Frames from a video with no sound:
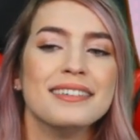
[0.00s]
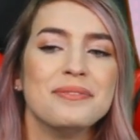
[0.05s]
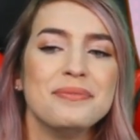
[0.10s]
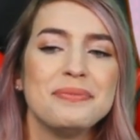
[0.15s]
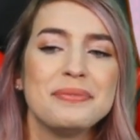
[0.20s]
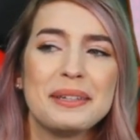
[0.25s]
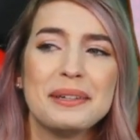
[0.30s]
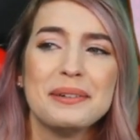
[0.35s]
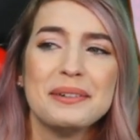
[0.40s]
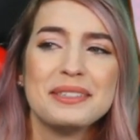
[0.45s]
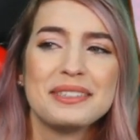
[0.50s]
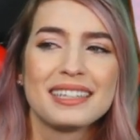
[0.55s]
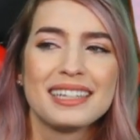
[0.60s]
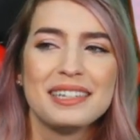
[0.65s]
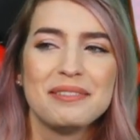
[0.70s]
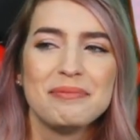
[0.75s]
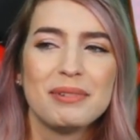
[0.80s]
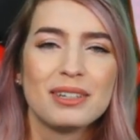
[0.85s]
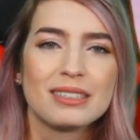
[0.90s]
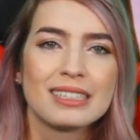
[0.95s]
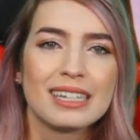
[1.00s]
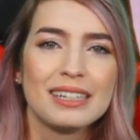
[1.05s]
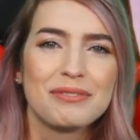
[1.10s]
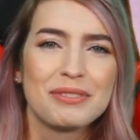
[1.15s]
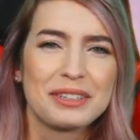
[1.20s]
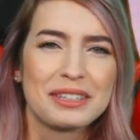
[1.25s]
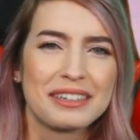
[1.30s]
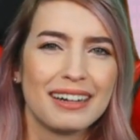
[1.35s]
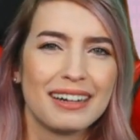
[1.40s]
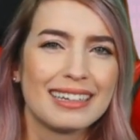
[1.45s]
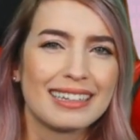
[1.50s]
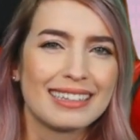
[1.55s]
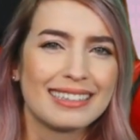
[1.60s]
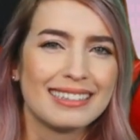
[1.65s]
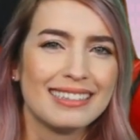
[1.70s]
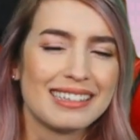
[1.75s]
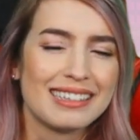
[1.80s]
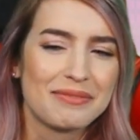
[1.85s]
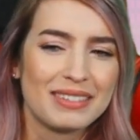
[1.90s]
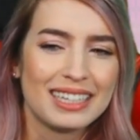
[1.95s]
I wish I had more time for
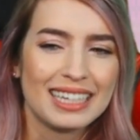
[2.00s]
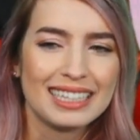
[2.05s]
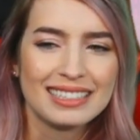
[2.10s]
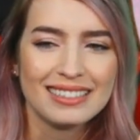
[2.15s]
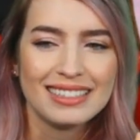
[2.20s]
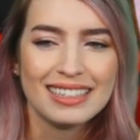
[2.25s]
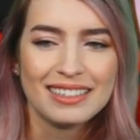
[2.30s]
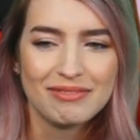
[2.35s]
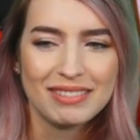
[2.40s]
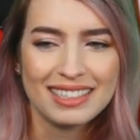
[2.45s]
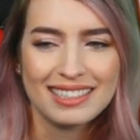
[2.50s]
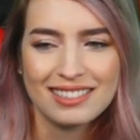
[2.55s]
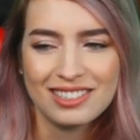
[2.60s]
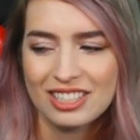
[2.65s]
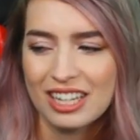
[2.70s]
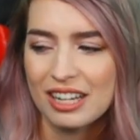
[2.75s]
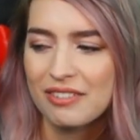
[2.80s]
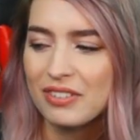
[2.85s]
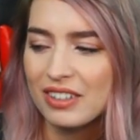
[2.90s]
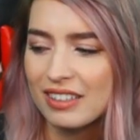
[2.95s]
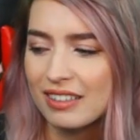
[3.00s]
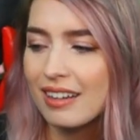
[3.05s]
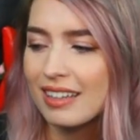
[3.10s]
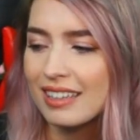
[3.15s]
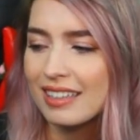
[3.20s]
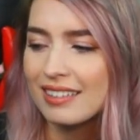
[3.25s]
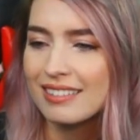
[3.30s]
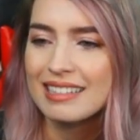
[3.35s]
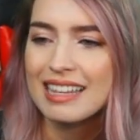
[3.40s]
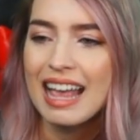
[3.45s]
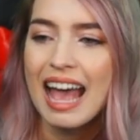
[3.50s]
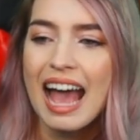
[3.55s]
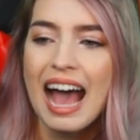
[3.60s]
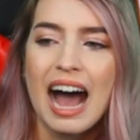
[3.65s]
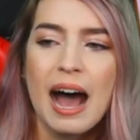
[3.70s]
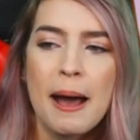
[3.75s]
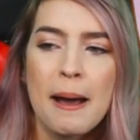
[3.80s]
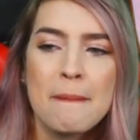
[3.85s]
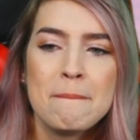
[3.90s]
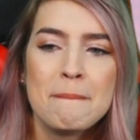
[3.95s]
Chronicles, but I don't have much time for Chronicles.
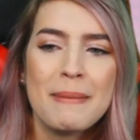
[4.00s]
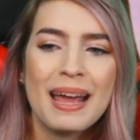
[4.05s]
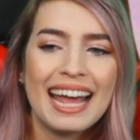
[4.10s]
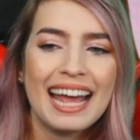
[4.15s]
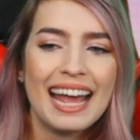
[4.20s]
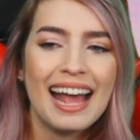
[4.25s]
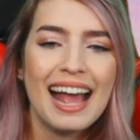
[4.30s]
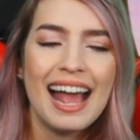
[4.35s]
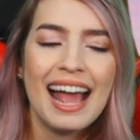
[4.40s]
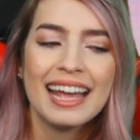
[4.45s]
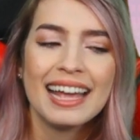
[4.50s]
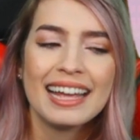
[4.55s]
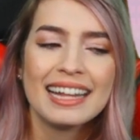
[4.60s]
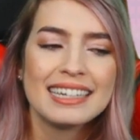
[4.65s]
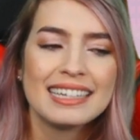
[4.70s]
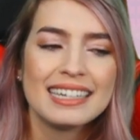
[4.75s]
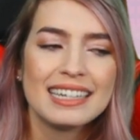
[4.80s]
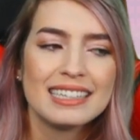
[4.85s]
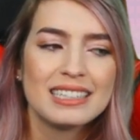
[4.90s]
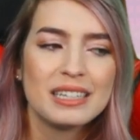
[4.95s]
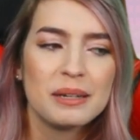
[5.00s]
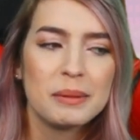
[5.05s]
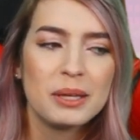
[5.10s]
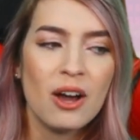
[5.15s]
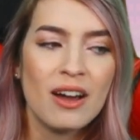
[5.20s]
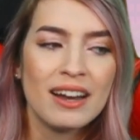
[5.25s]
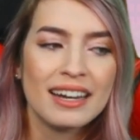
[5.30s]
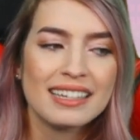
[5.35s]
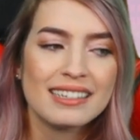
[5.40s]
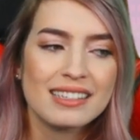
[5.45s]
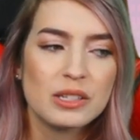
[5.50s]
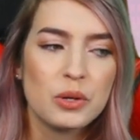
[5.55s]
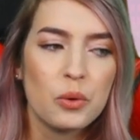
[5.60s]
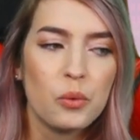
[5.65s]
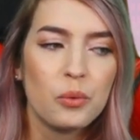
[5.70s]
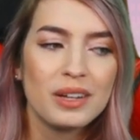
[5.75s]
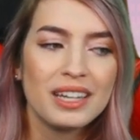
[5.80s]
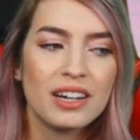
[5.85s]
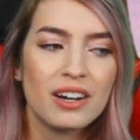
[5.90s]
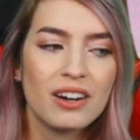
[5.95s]
And to be honest,
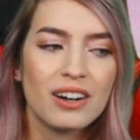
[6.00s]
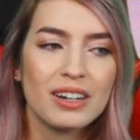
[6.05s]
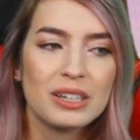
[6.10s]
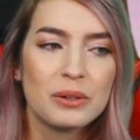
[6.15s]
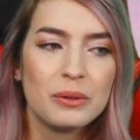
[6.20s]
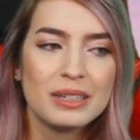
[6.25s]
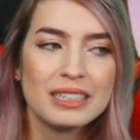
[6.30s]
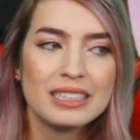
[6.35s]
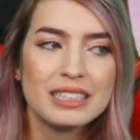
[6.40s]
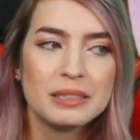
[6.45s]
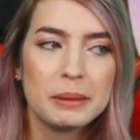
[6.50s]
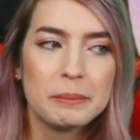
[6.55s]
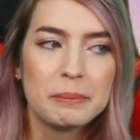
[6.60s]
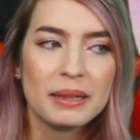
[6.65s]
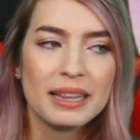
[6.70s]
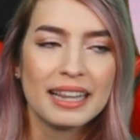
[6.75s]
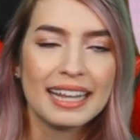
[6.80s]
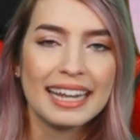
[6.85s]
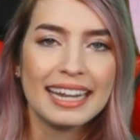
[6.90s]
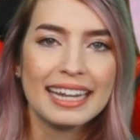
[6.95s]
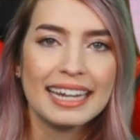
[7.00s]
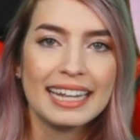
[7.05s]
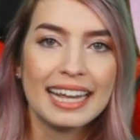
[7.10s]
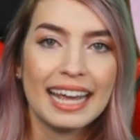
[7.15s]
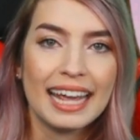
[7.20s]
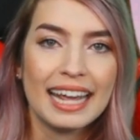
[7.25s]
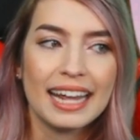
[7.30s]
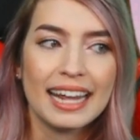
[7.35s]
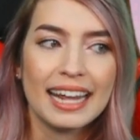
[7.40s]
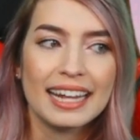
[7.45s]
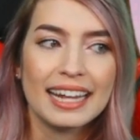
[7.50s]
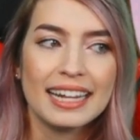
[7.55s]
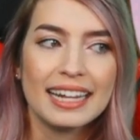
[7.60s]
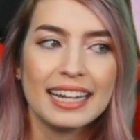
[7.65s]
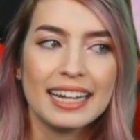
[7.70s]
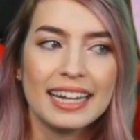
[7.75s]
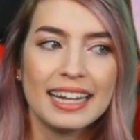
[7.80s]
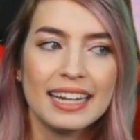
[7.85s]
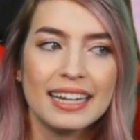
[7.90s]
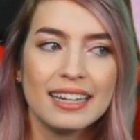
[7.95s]
we are going to be playing
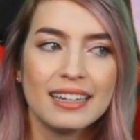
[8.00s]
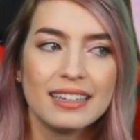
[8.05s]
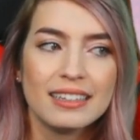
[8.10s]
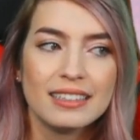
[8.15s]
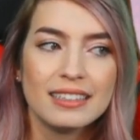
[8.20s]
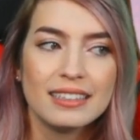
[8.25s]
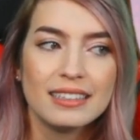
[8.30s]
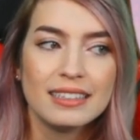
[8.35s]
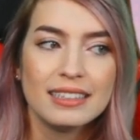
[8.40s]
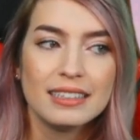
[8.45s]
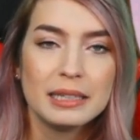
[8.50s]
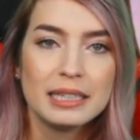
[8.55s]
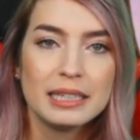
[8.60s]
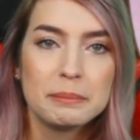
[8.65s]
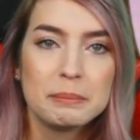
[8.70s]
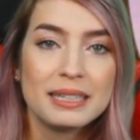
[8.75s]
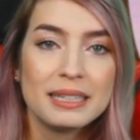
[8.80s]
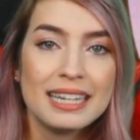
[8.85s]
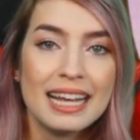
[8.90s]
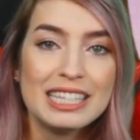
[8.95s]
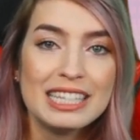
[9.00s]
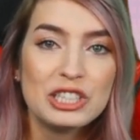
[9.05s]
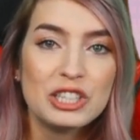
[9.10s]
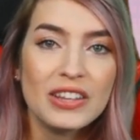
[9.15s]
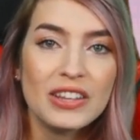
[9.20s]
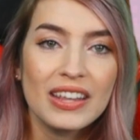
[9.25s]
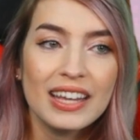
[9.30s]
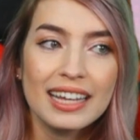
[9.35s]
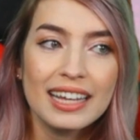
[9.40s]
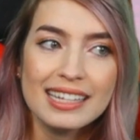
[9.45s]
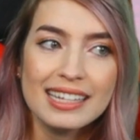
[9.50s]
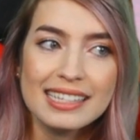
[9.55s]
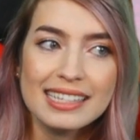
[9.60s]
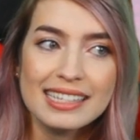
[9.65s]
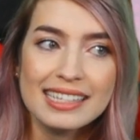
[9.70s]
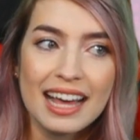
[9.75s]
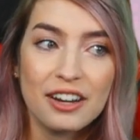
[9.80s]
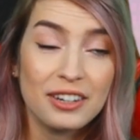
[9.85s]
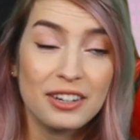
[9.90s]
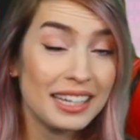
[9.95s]
a potentially
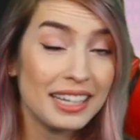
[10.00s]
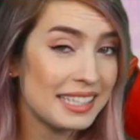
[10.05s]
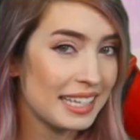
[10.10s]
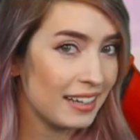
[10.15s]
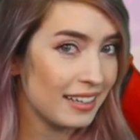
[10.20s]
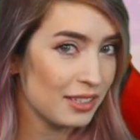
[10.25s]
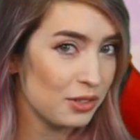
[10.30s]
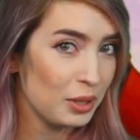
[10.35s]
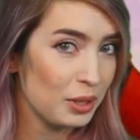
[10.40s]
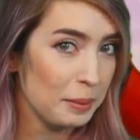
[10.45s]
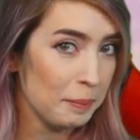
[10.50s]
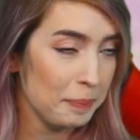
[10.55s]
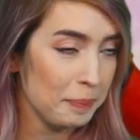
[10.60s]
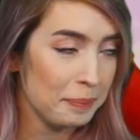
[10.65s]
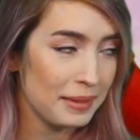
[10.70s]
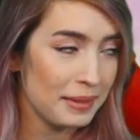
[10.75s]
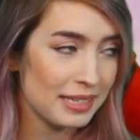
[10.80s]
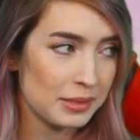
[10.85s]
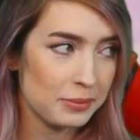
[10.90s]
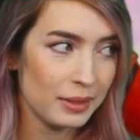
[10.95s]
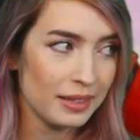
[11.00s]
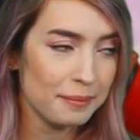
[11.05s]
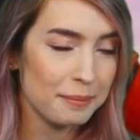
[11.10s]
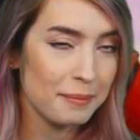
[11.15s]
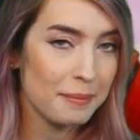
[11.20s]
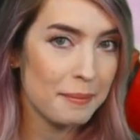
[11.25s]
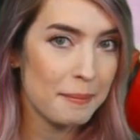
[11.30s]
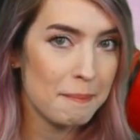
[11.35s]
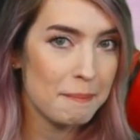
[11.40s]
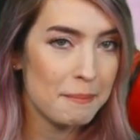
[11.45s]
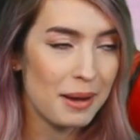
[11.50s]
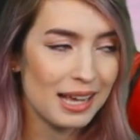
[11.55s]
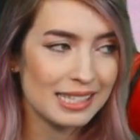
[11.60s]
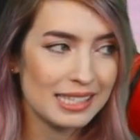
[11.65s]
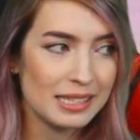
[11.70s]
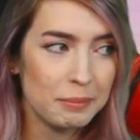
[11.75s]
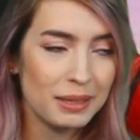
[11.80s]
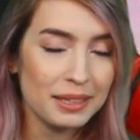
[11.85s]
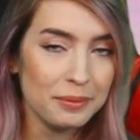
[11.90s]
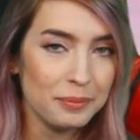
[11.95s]
Saturday scary stream this week,
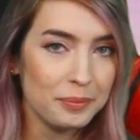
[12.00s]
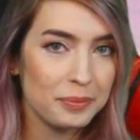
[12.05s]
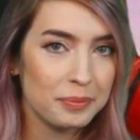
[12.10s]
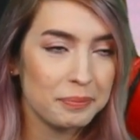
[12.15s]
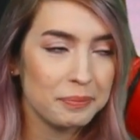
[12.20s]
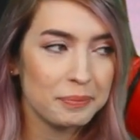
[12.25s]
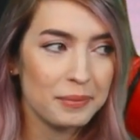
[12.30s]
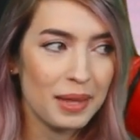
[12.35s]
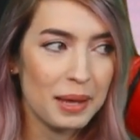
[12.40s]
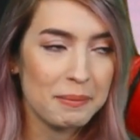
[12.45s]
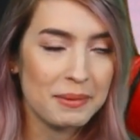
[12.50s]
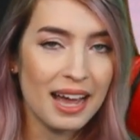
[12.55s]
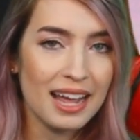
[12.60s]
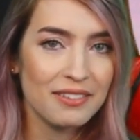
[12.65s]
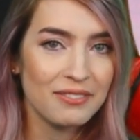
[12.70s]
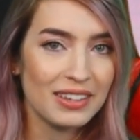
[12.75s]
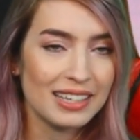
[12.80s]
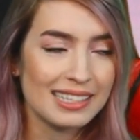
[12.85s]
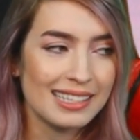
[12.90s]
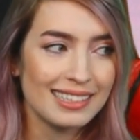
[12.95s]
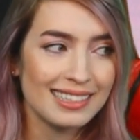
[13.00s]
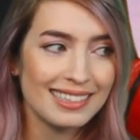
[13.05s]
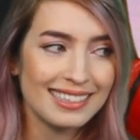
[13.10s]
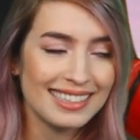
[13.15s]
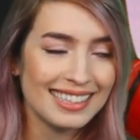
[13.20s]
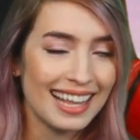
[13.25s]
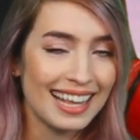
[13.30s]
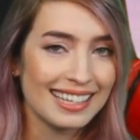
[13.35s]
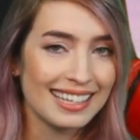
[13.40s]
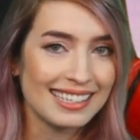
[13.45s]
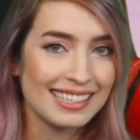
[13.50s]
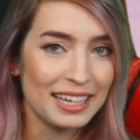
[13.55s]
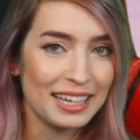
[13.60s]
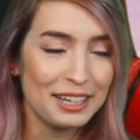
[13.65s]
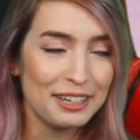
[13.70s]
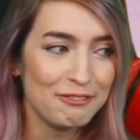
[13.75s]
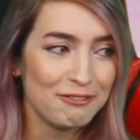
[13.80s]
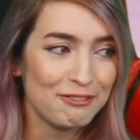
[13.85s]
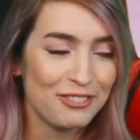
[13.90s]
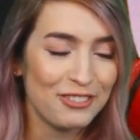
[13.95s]
possibly. I'm kind of
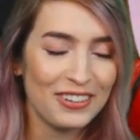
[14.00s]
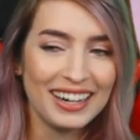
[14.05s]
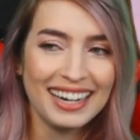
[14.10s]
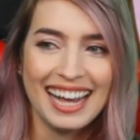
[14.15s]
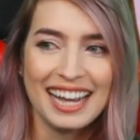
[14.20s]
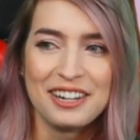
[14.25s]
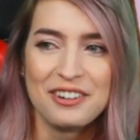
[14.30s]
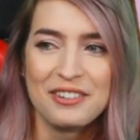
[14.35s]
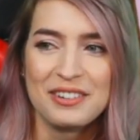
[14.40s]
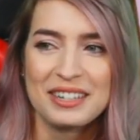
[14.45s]
excited for it. I don't want to